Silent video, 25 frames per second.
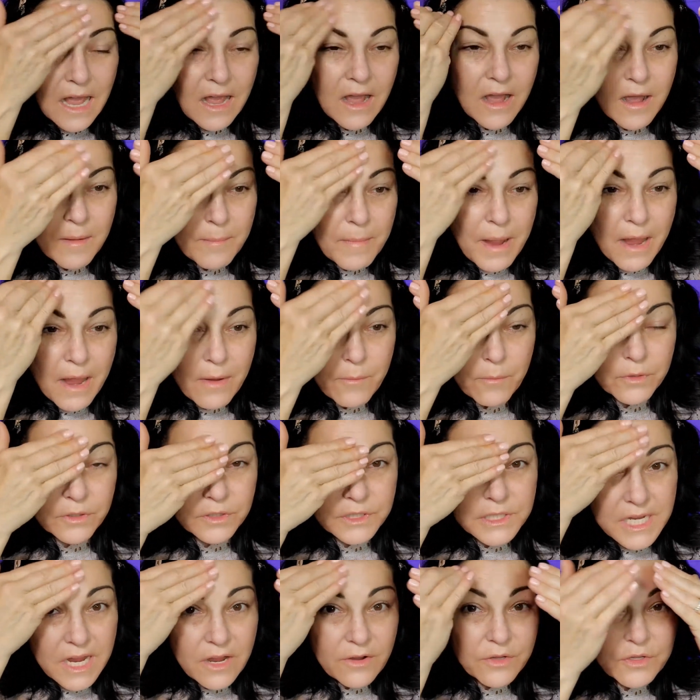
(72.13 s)
I will
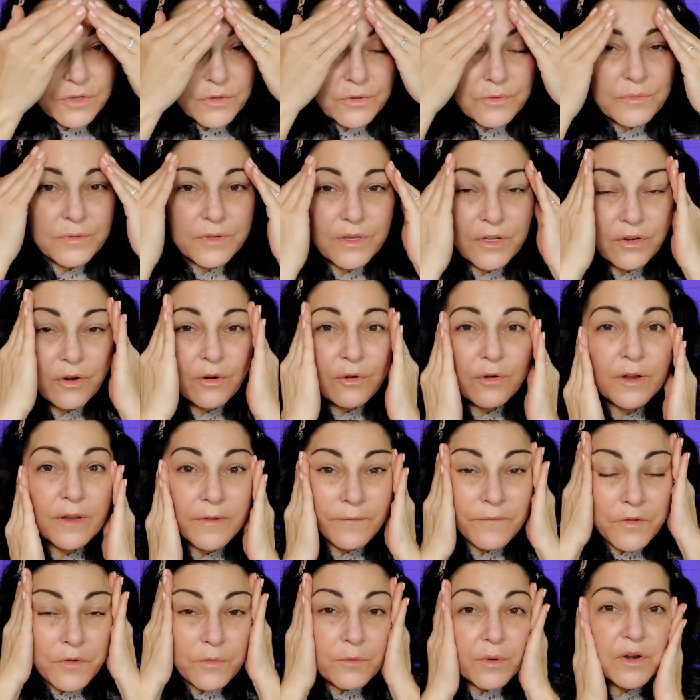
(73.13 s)
tell you, you know,
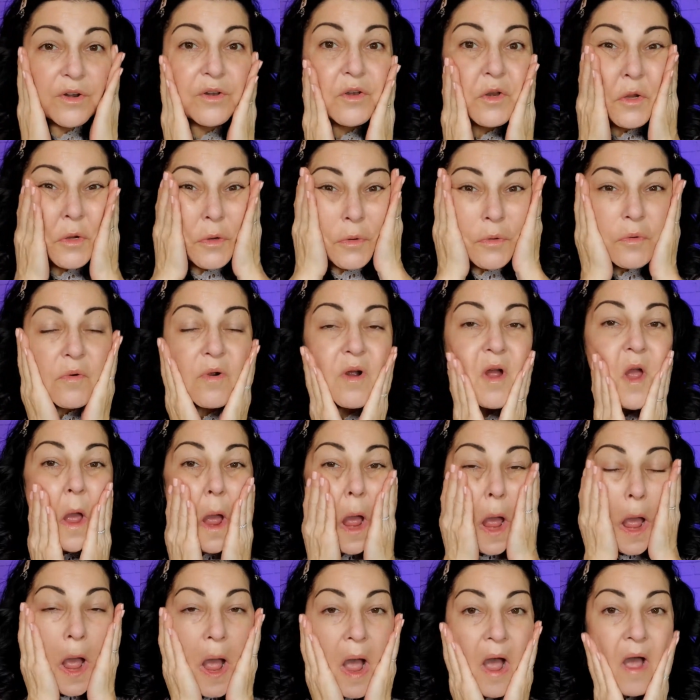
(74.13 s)
if you are new
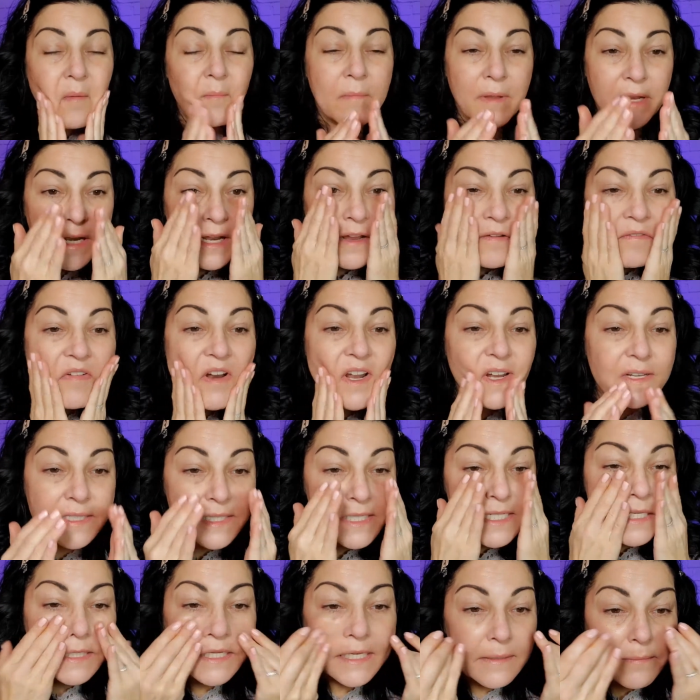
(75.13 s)
and have not
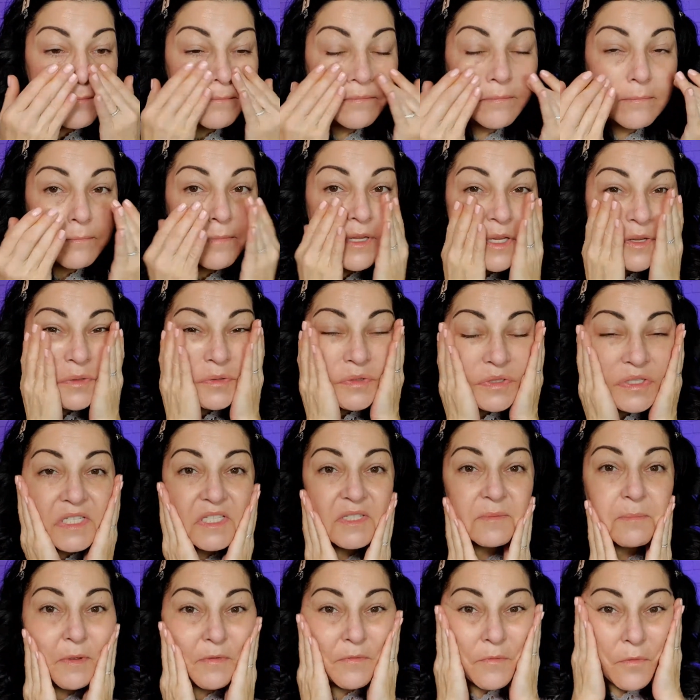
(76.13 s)
seen me use
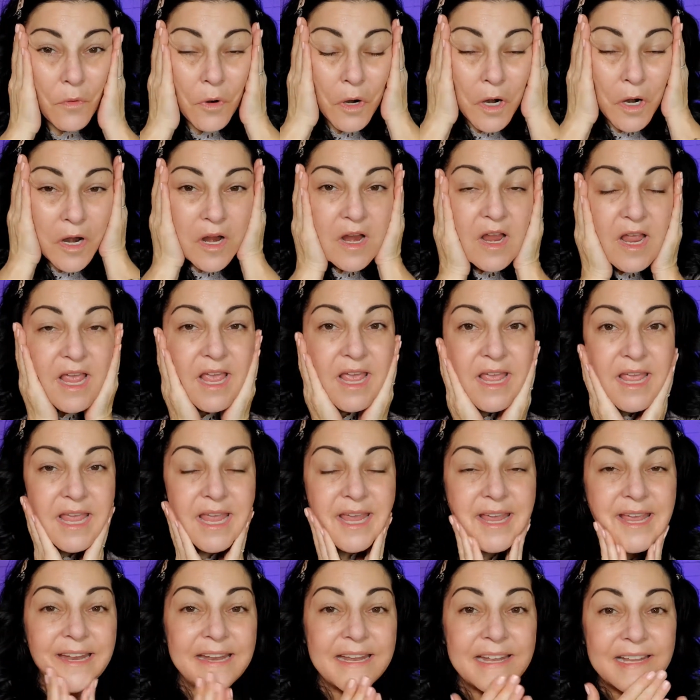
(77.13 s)
this before,
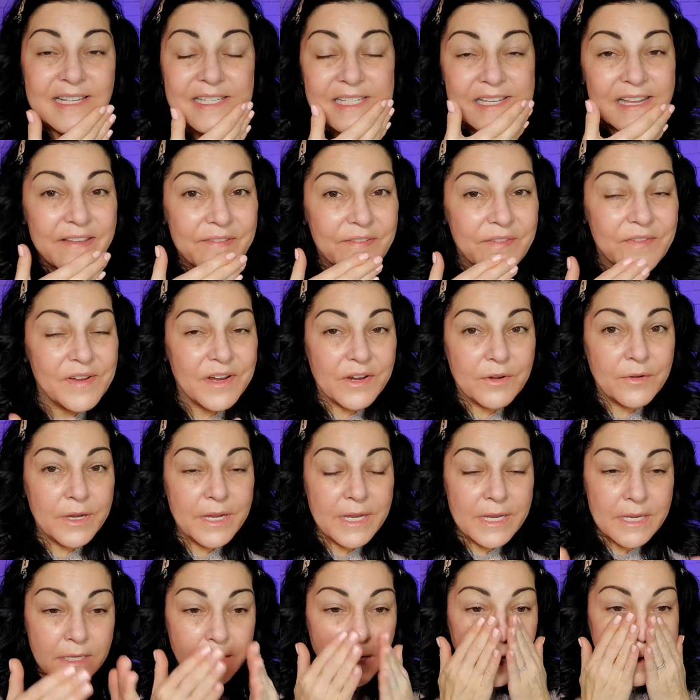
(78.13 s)
it is a
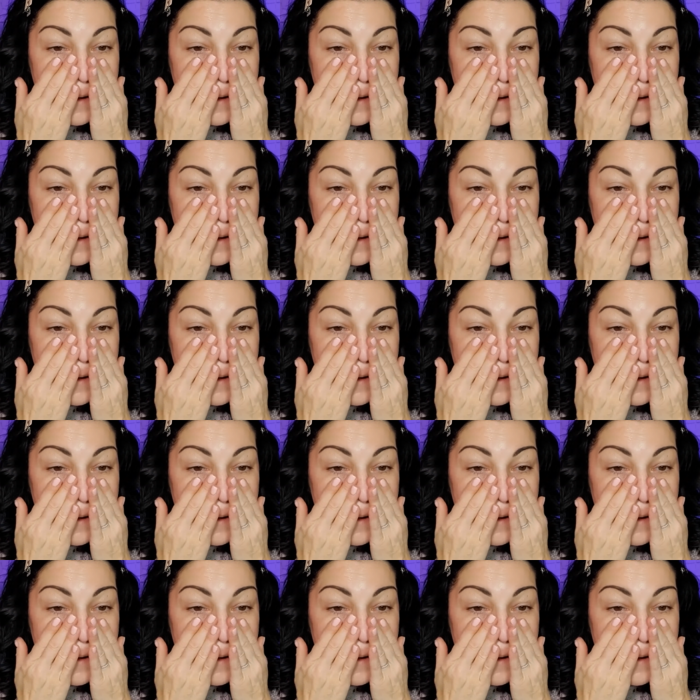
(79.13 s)
very,